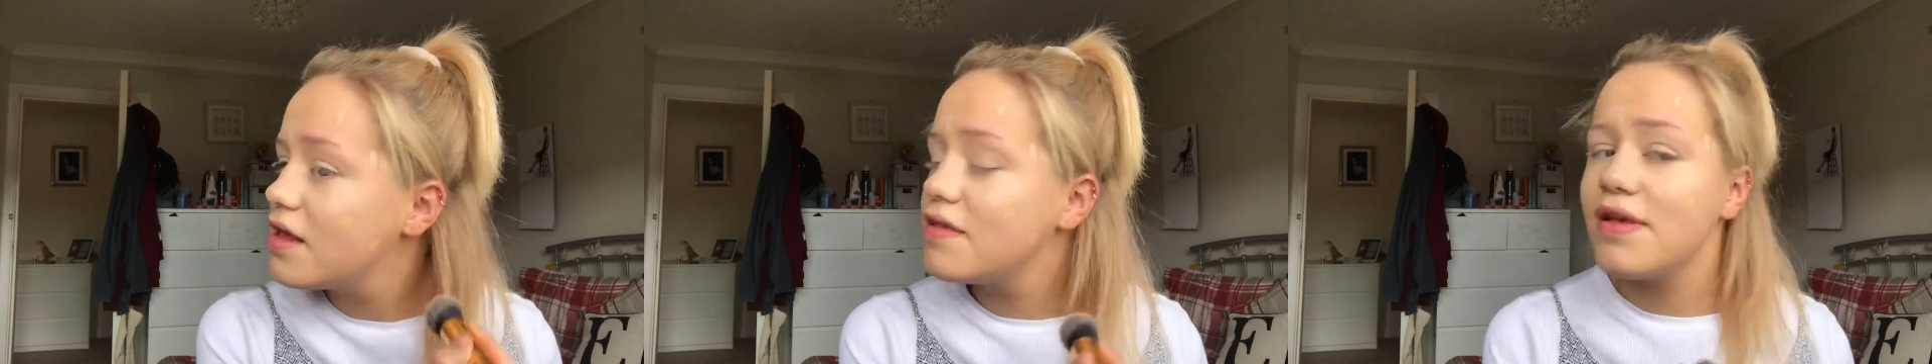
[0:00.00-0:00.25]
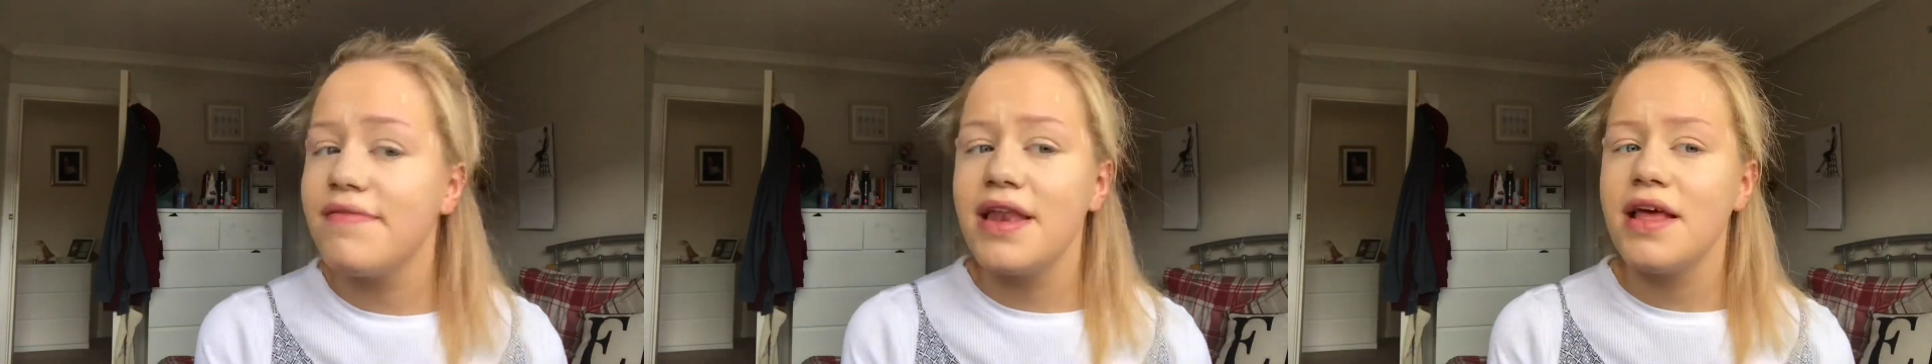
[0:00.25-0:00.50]

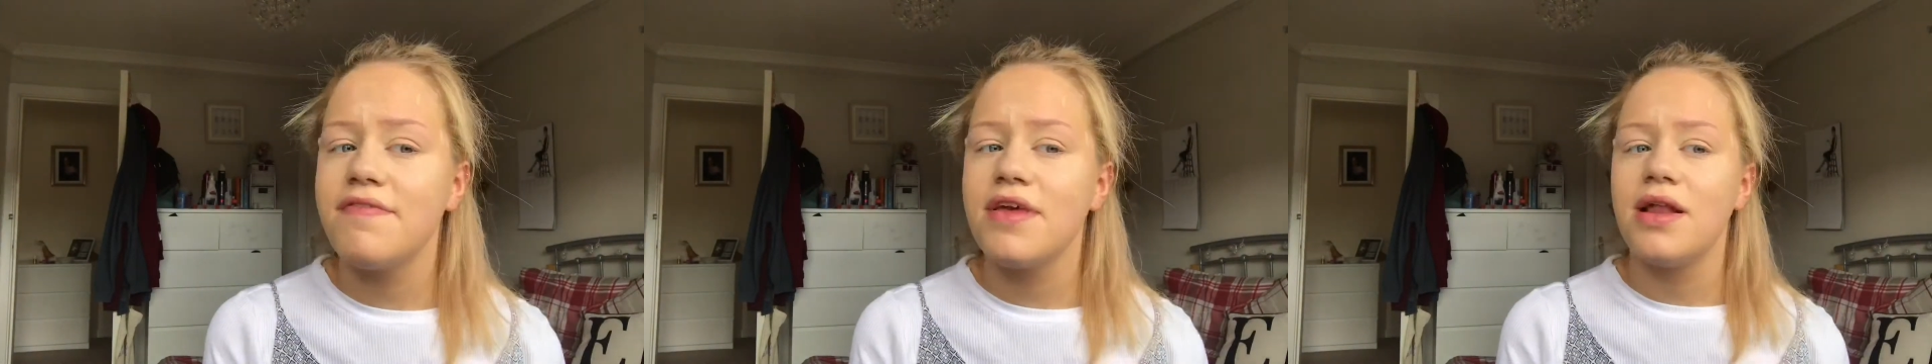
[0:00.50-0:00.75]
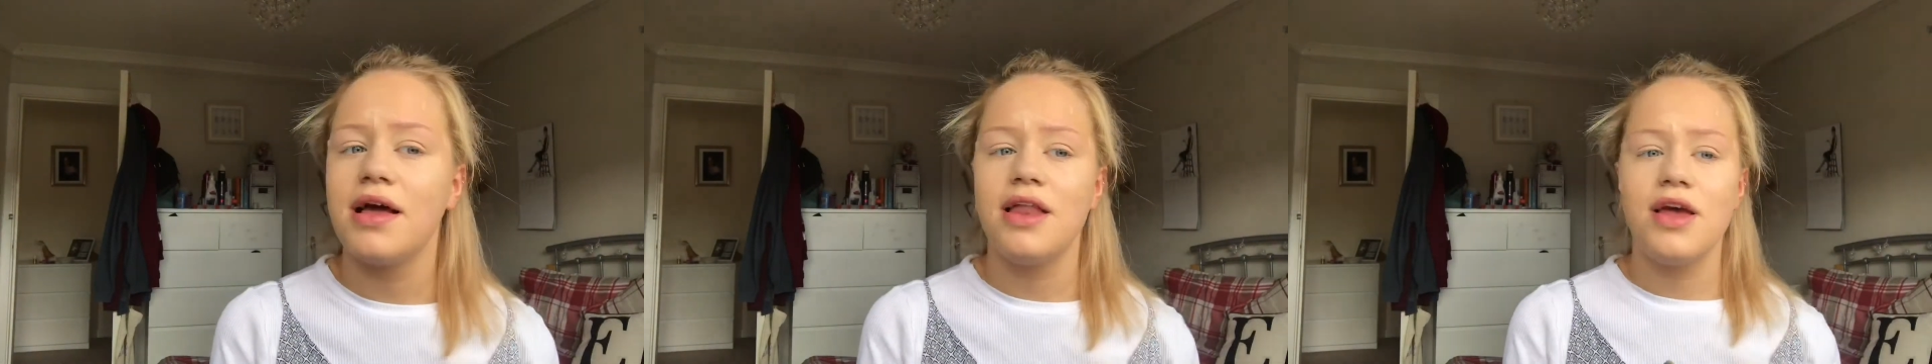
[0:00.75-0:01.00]
So if any of
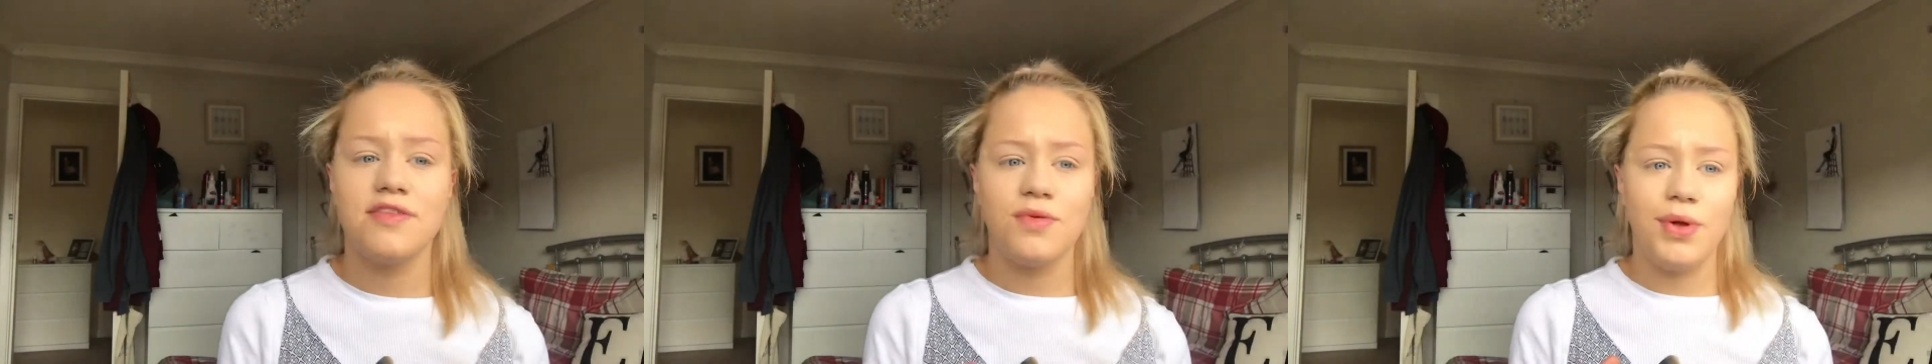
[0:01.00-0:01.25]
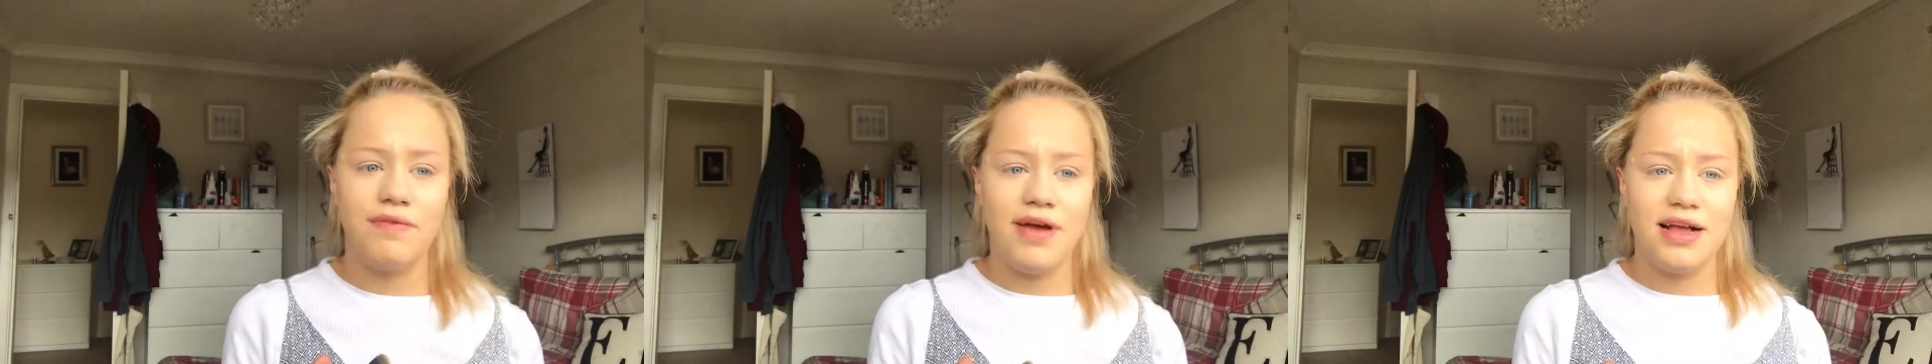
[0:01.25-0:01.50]
you, like, I know it's
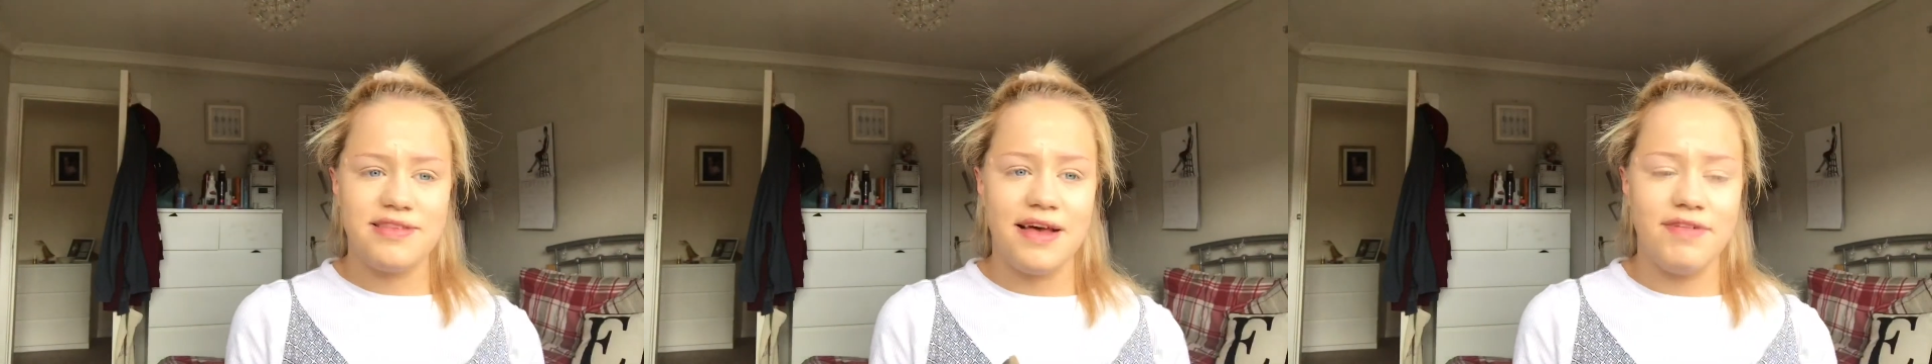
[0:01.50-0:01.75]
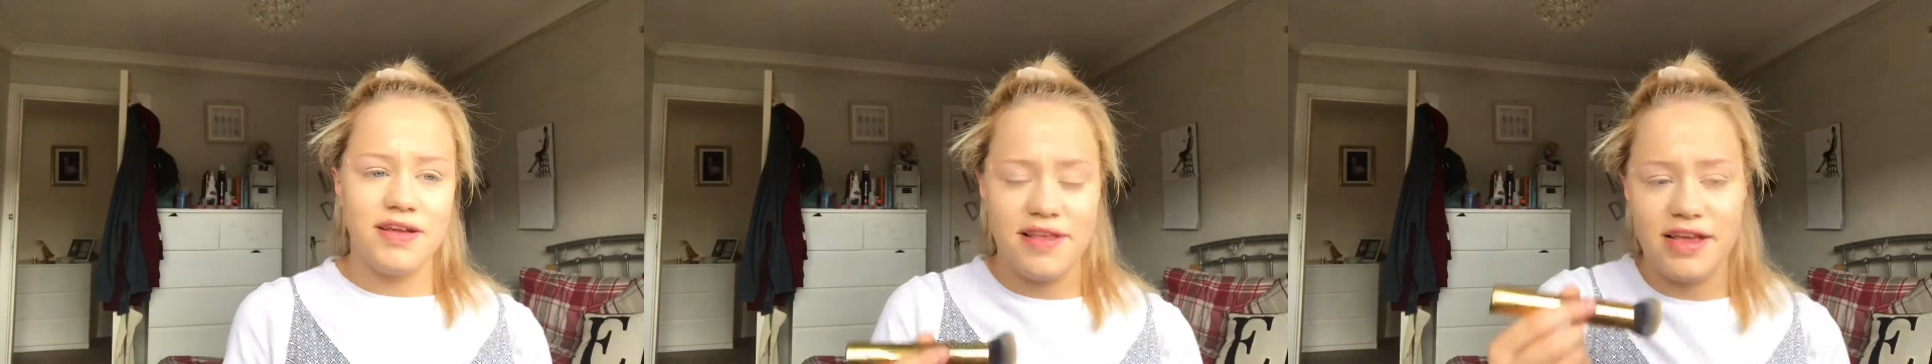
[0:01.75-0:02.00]
quite rare to
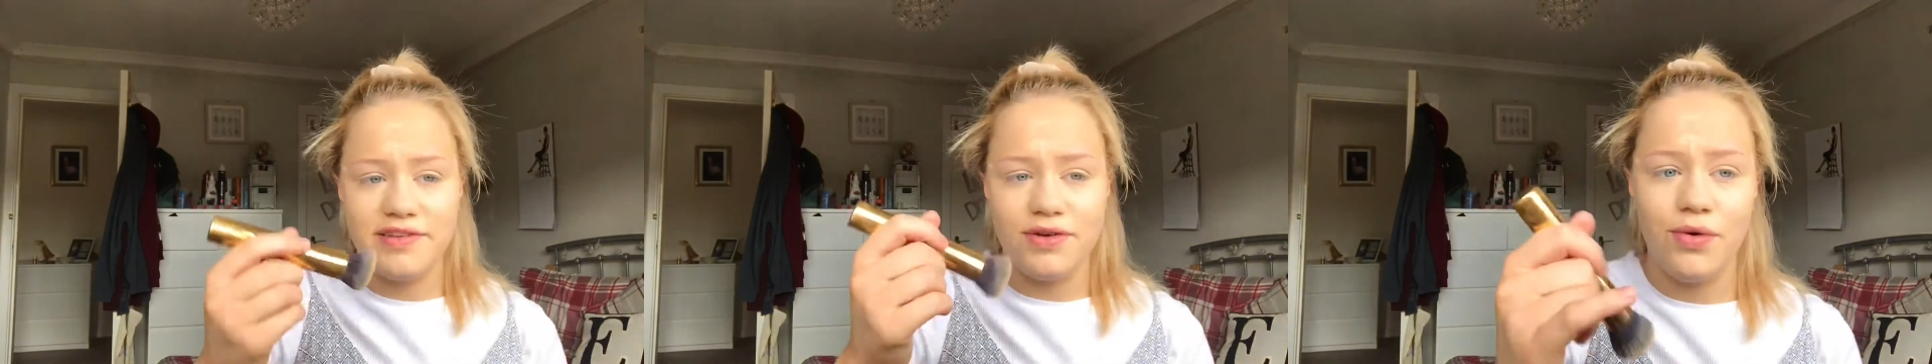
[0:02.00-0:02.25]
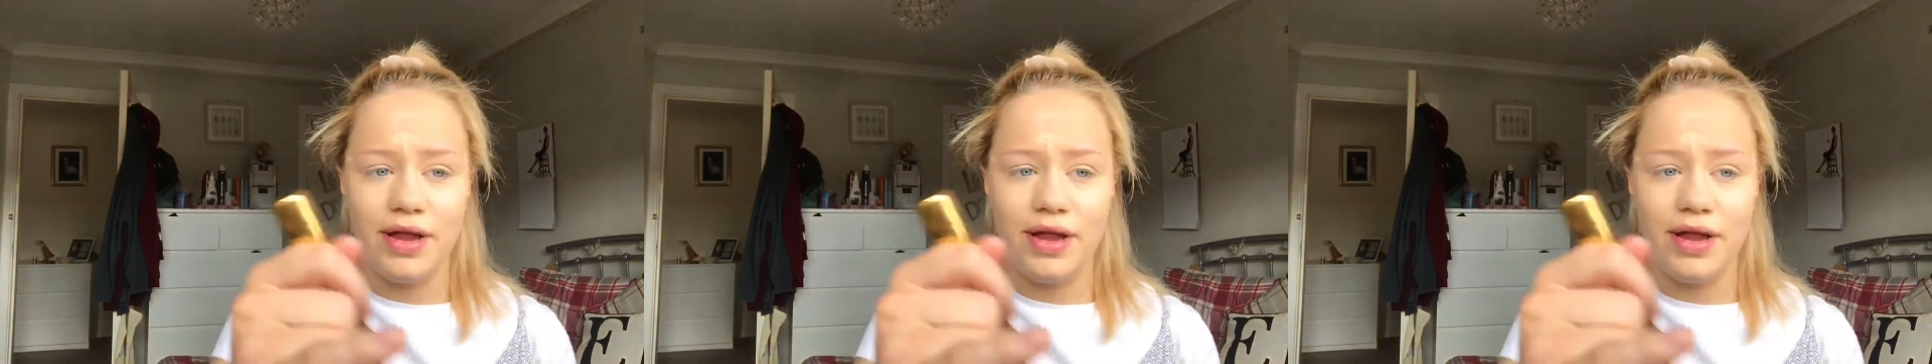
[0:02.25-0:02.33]
have rosacea,